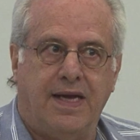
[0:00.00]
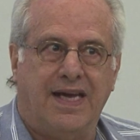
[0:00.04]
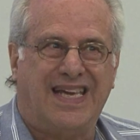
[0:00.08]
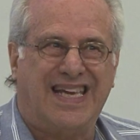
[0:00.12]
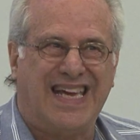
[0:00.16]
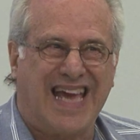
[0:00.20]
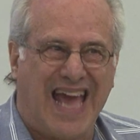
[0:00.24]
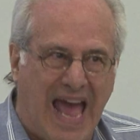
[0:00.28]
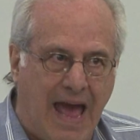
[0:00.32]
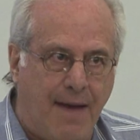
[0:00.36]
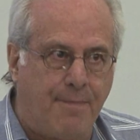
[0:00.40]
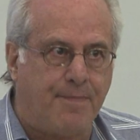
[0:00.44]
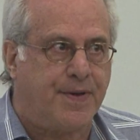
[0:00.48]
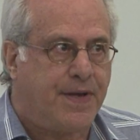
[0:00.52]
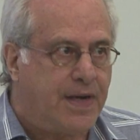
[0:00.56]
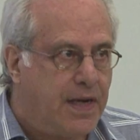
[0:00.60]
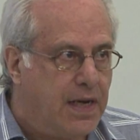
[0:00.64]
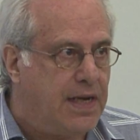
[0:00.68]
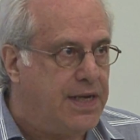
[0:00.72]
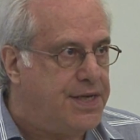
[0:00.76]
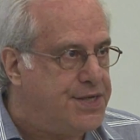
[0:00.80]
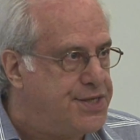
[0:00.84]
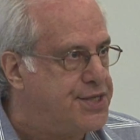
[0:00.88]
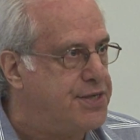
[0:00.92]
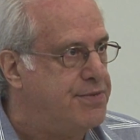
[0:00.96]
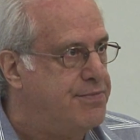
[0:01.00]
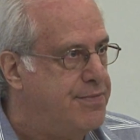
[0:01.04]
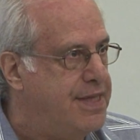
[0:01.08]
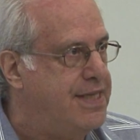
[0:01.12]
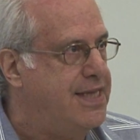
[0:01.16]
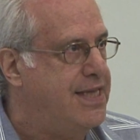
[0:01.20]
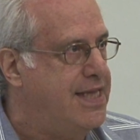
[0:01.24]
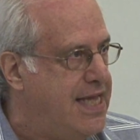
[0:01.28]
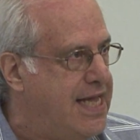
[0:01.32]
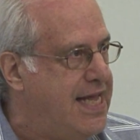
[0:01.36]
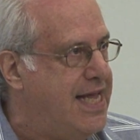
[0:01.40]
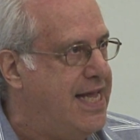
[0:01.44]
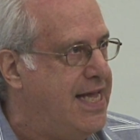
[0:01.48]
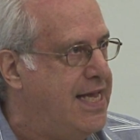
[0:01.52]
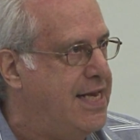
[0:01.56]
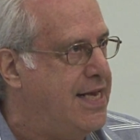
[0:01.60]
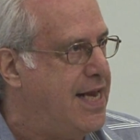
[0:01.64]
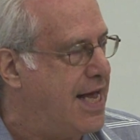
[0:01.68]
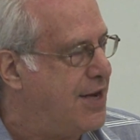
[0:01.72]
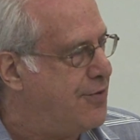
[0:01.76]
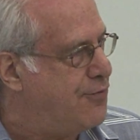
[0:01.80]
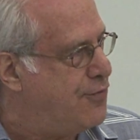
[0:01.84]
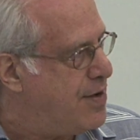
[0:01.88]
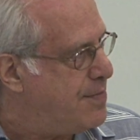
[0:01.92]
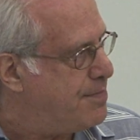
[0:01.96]
Capitalism indeed
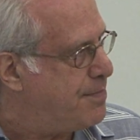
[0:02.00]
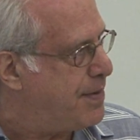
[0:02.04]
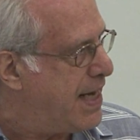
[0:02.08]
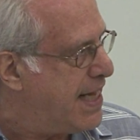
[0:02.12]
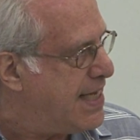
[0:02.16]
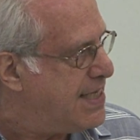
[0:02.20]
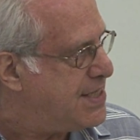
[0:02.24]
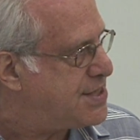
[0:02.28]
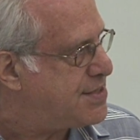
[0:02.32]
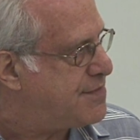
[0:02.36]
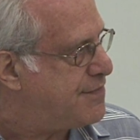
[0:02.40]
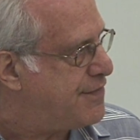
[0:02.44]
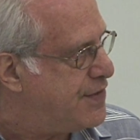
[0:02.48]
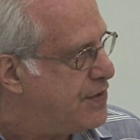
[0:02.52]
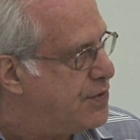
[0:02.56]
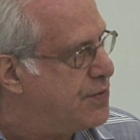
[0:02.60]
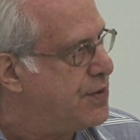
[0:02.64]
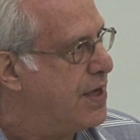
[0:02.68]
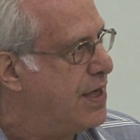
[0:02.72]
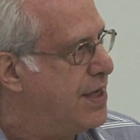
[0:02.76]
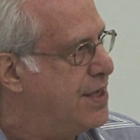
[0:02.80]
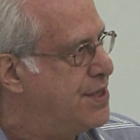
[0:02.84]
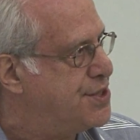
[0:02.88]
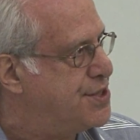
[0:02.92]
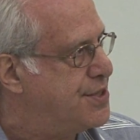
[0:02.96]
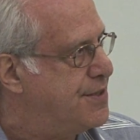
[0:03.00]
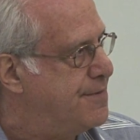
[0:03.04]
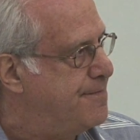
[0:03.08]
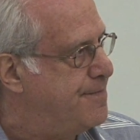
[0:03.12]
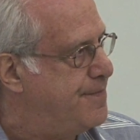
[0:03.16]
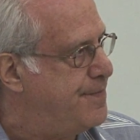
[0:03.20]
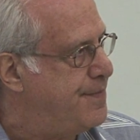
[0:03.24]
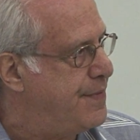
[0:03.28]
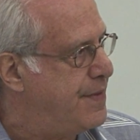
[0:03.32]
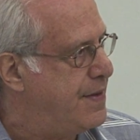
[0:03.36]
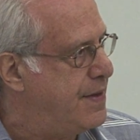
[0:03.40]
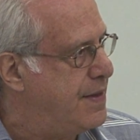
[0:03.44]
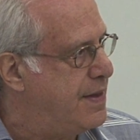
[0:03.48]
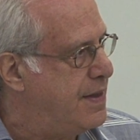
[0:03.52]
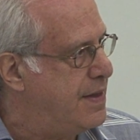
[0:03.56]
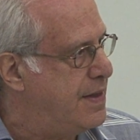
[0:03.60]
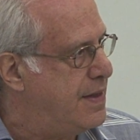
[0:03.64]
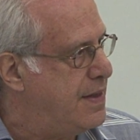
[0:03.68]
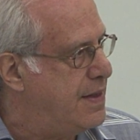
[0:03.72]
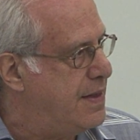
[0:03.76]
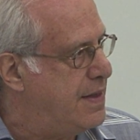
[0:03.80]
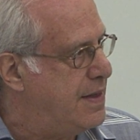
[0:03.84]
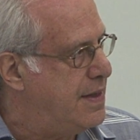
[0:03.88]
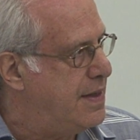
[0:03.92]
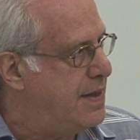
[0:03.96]
had replaced feudalism,
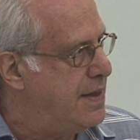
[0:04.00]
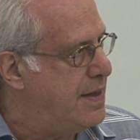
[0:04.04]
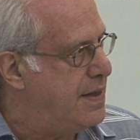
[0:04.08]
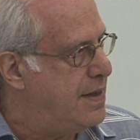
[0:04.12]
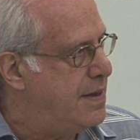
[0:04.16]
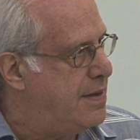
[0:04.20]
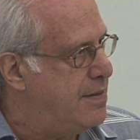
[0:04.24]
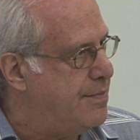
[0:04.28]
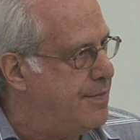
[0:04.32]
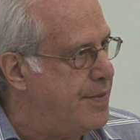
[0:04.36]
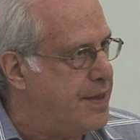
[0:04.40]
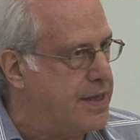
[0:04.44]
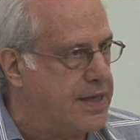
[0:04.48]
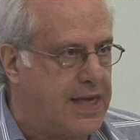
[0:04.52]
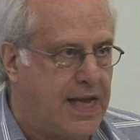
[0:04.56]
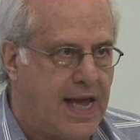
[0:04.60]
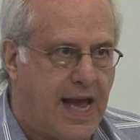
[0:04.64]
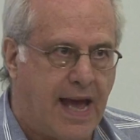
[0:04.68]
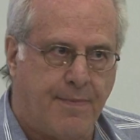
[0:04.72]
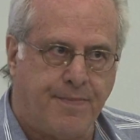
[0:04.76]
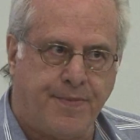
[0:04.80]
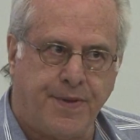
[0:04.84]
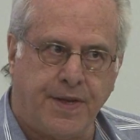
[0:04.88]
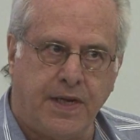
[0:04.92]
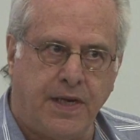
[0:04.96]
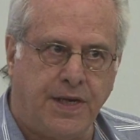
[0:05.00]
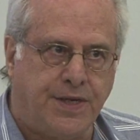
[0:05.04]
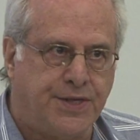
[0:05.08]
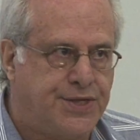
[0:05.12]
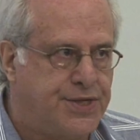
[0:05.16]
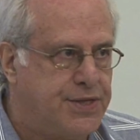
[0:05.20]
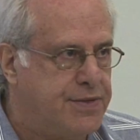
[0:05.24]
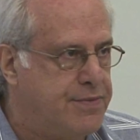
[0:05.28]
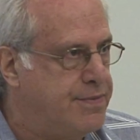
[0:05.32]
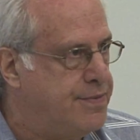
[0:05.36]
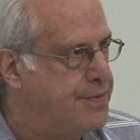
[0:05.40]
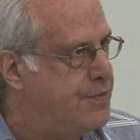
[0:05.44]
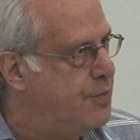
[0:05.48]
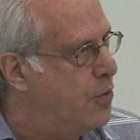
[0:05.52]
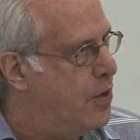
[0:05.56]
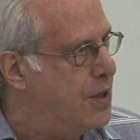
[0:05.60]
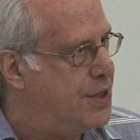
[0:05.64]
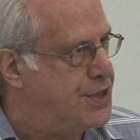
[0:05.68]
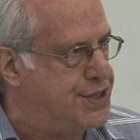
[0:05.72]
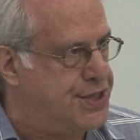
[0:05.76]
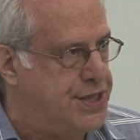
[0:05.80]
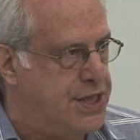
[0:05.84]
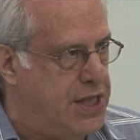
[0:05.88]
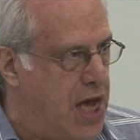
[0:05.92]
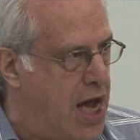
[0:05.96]
but capitalism
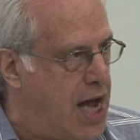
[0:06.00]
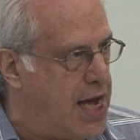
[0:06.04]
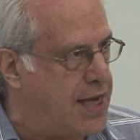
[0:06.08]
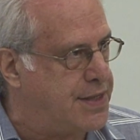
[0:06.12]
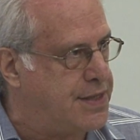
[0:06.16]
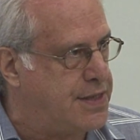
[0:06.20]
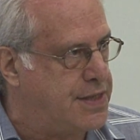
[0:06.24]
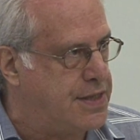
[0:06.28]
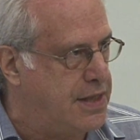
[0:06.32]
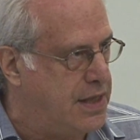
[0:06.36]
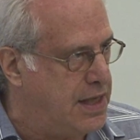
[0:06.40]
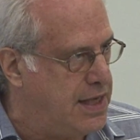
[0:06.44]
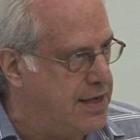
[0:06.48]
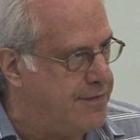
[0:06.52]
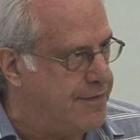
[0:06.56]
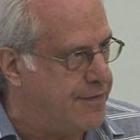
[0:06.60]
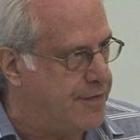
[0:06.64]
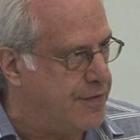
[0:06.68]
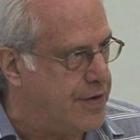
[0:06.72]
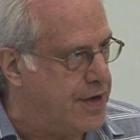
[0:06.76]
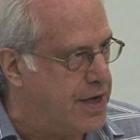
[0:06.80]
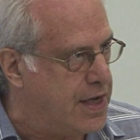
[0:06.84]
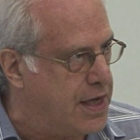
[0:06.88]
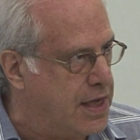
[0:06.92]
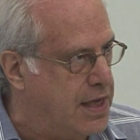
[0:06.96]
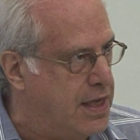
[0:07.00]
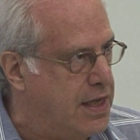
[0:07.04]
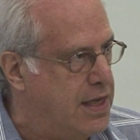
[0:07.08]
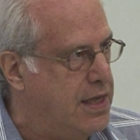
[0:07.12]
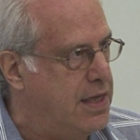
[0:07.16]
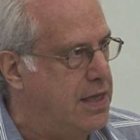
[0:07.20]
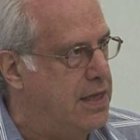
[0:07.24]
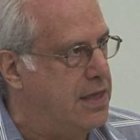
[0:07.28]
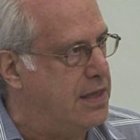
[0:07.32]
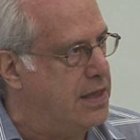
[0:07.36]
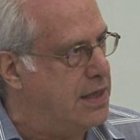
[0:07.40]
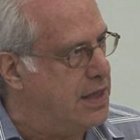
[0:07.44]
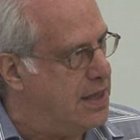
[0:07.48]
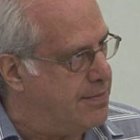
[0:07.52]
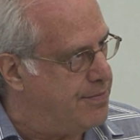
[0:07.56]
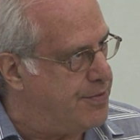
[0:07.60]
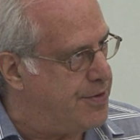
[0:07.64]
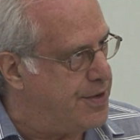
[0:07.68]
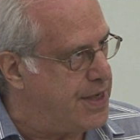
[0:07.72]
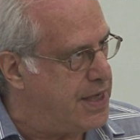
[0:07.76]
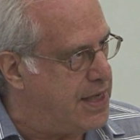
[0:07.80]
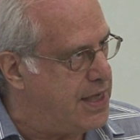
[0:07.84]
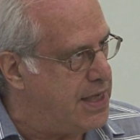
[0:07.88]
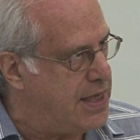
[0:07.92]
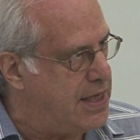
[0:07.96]
was not delivering
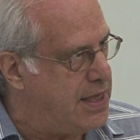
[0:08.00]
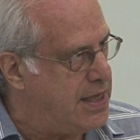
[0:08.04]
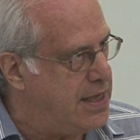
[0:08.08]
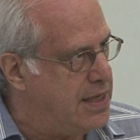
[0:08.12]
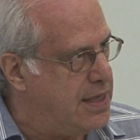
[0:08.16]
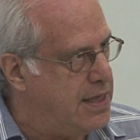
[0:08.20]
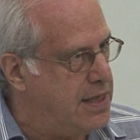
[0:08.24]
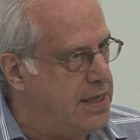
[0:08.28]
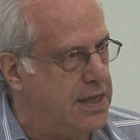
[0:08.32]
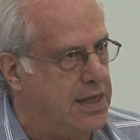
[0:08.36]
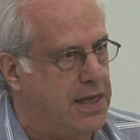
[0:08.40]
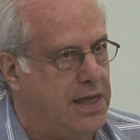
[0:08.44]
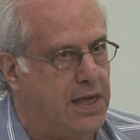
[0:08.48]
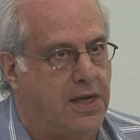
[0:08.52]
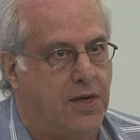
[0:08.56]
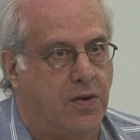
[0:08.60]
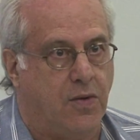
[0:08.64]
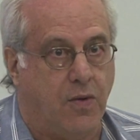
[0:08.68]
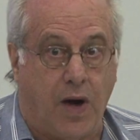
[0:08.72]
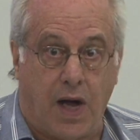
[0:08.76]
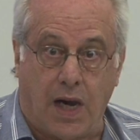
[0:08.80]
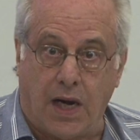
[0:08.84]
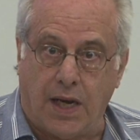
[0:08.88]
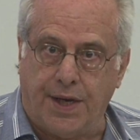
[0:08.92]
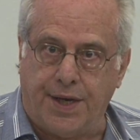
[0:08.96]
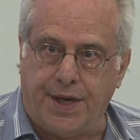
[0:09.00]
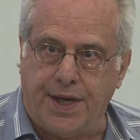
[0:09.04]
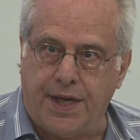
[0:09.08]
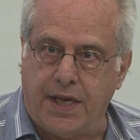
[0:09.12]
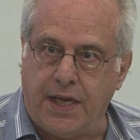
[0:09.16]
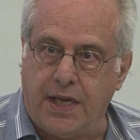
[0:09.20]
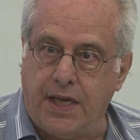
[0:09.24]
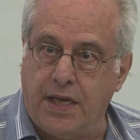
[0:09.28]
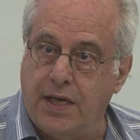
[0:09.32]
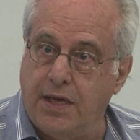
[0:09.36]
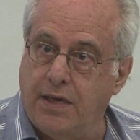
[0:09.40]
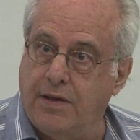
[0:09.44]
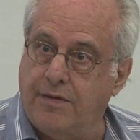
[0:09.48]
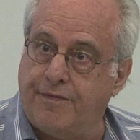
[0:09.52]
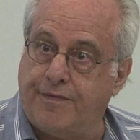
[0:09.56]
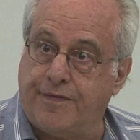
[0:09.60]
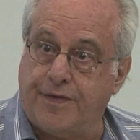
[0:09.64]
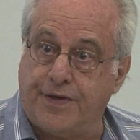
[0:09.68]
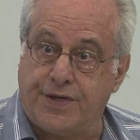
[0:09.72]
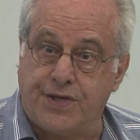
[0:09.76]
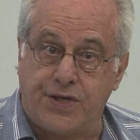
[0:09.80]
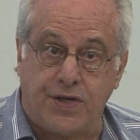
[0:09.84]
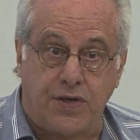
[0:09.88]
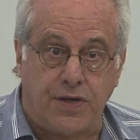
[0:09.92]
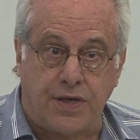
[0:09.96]
liberty, equality,
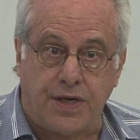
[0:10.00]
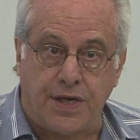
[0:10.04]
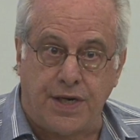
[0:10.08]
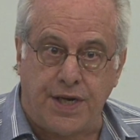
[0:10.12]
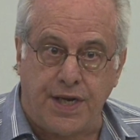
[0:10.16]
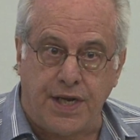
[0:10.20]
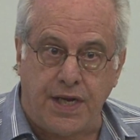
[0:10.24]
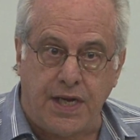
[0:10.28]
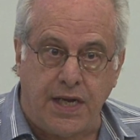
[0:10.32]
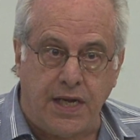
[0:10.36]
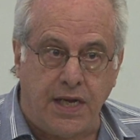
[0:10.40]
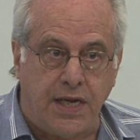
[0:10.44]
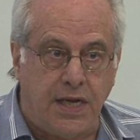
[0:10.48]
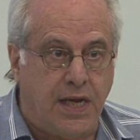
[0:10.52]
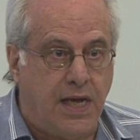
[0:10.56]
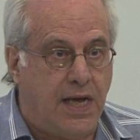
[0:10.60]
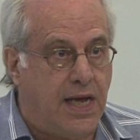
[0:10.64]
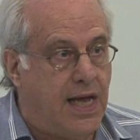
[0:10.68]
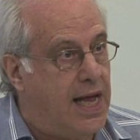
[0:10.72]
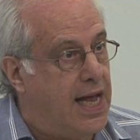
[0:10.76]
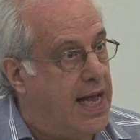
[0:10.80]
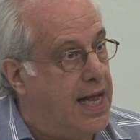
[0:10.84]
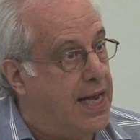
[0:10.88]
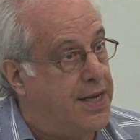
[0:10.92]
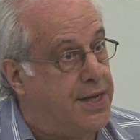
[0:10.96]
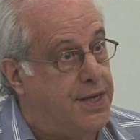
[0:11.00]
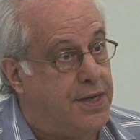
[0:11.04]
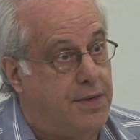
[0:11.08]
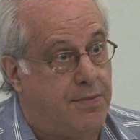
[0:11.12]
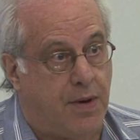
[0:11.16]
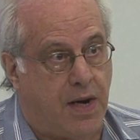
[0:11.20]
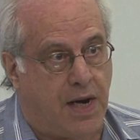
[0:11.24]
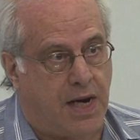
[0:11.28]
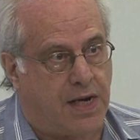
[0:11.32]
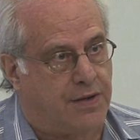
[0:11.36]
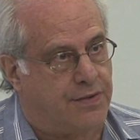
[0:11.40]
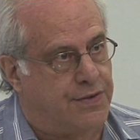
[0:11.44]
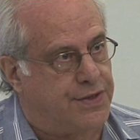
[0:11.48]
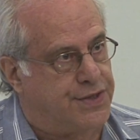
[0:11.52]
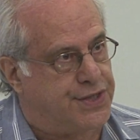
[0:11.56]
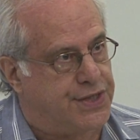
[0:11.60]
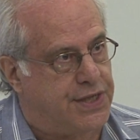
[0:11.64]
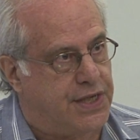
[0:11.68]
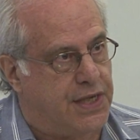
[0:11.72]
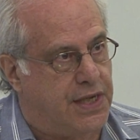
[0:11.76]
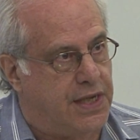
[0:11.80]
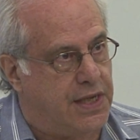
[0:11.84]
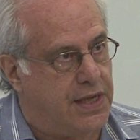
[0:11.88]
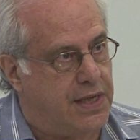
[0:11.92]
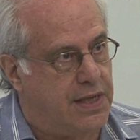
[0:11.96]
fraternity, and
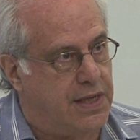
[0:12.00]
democracy.